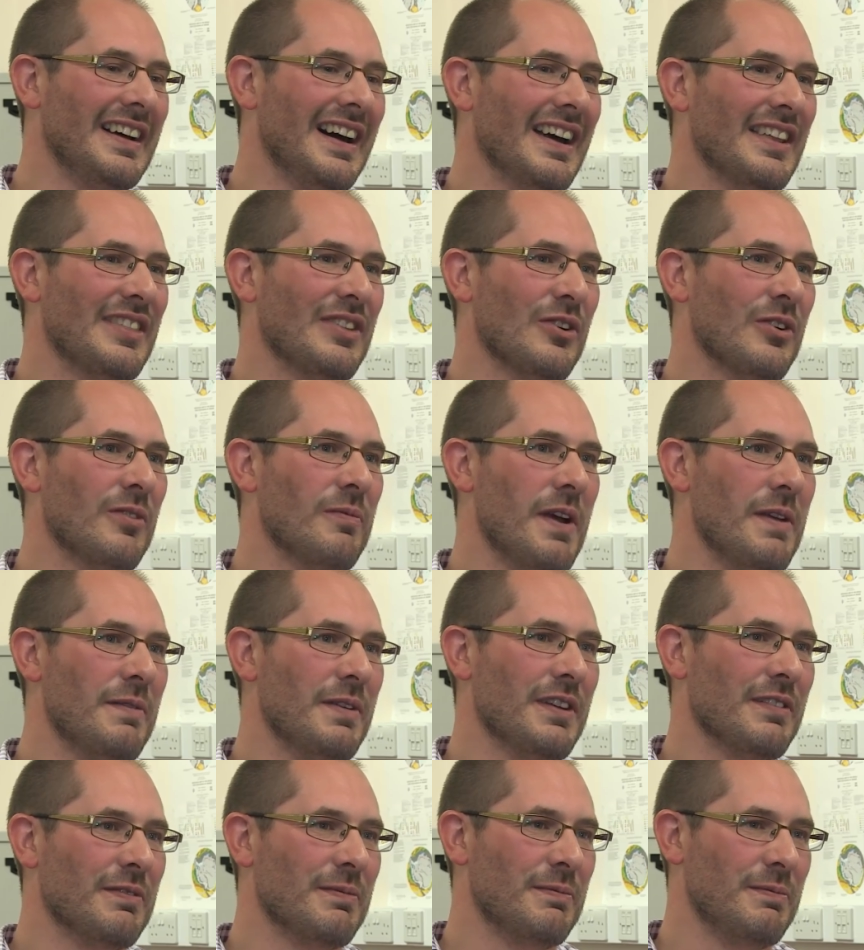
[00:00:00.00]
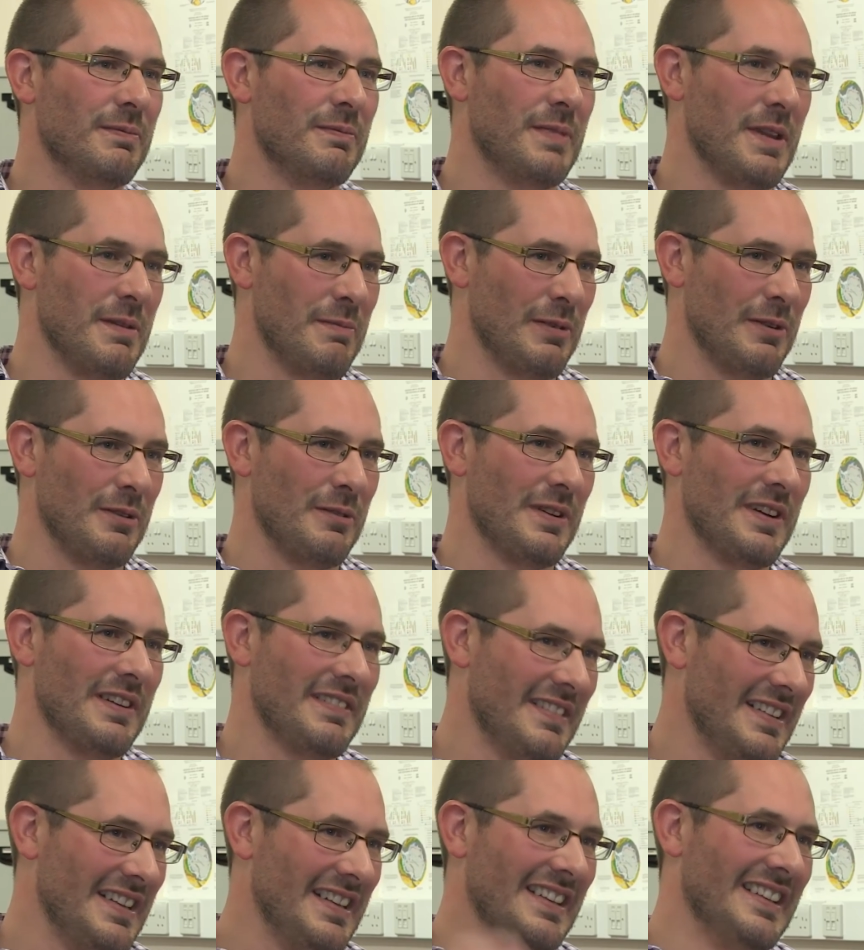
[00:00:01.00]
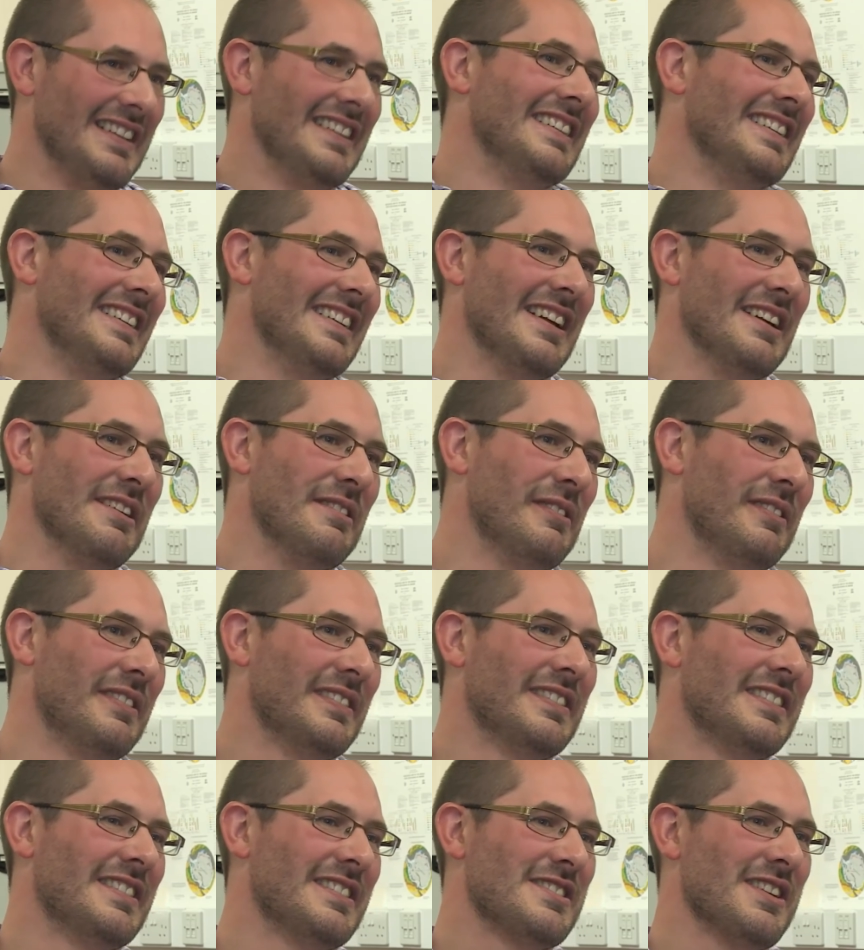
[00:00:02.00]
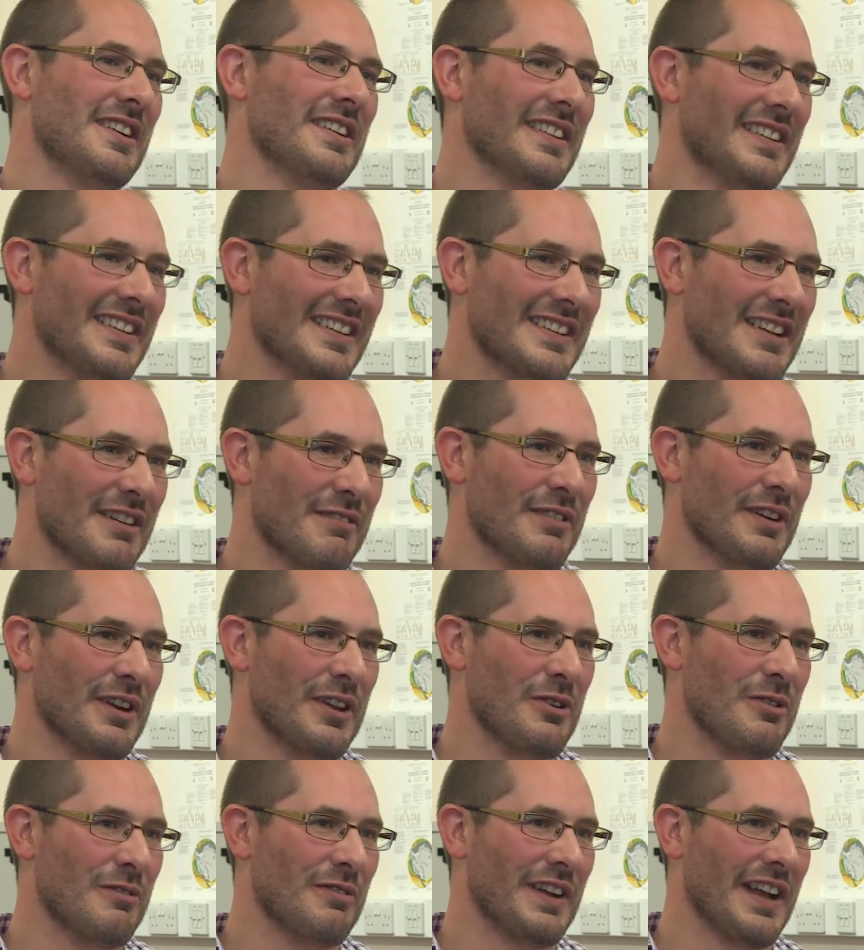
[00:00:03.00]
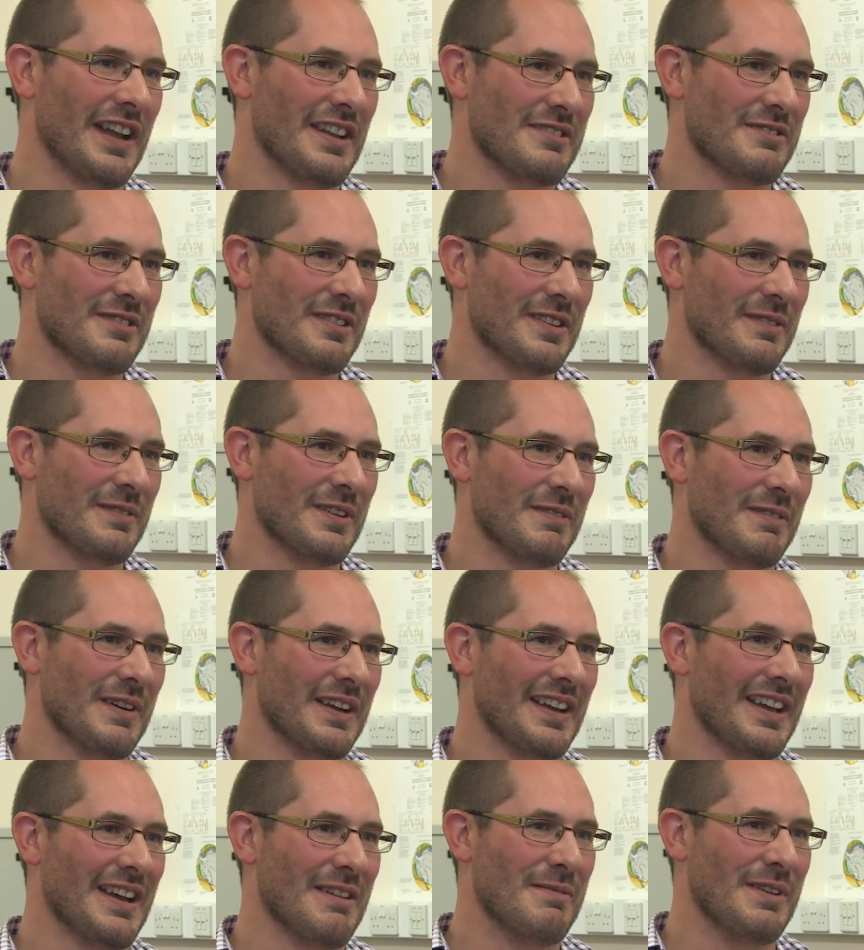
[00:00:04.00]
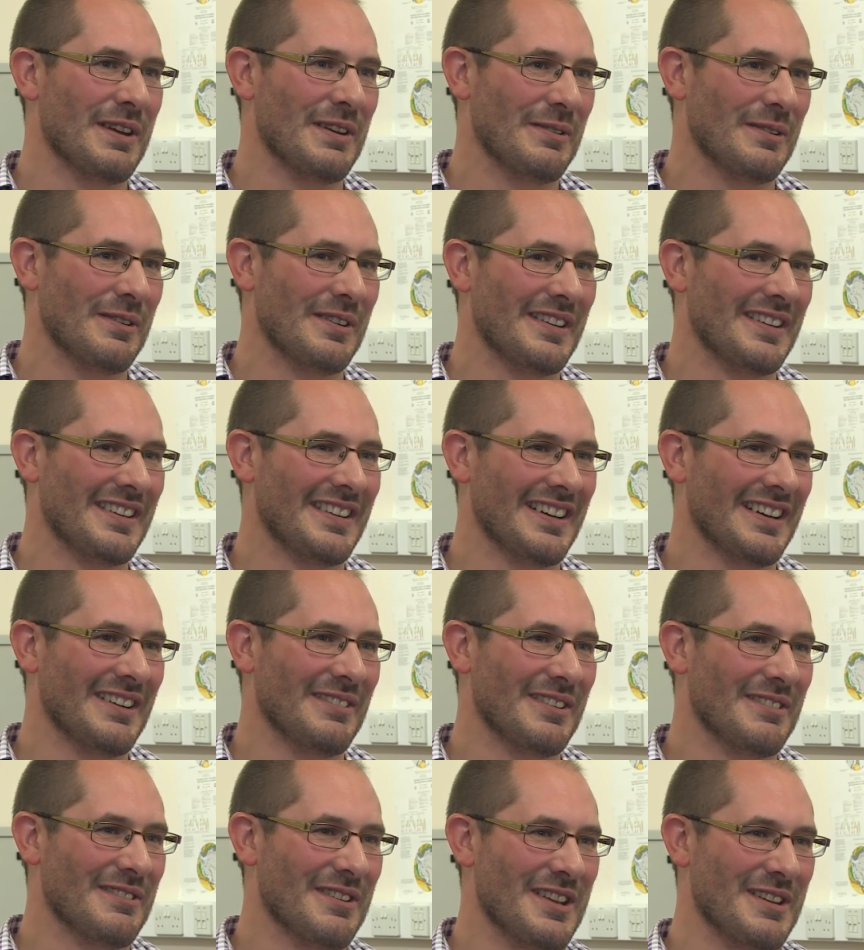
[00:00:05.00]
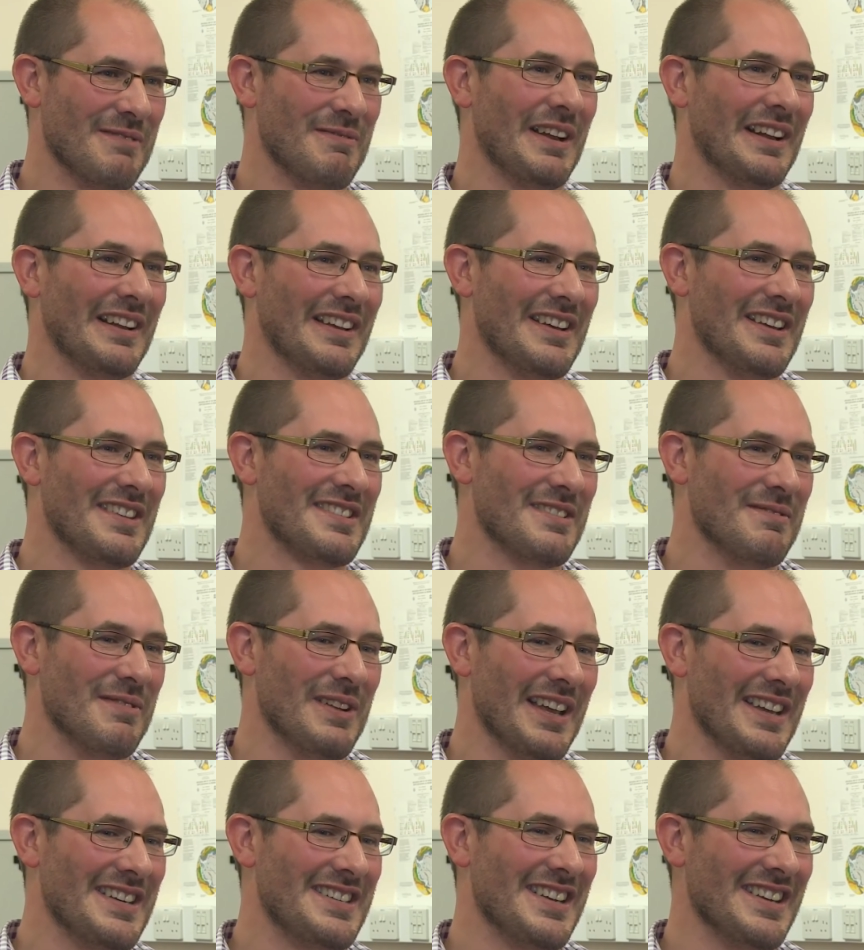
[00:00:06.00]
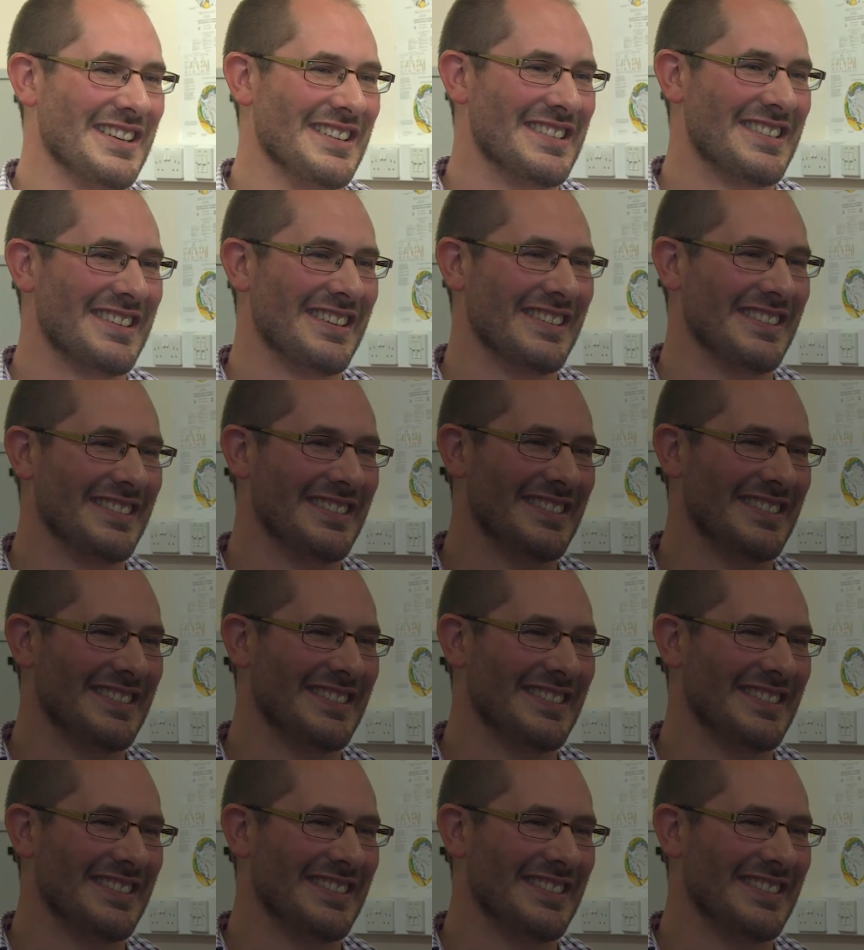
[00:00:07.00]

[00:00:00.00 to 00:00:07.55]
I thought maybe if people who were, you know, trying to discover a cure for cancer or something might get a bit annoyed that I was running Middle Earth simulations.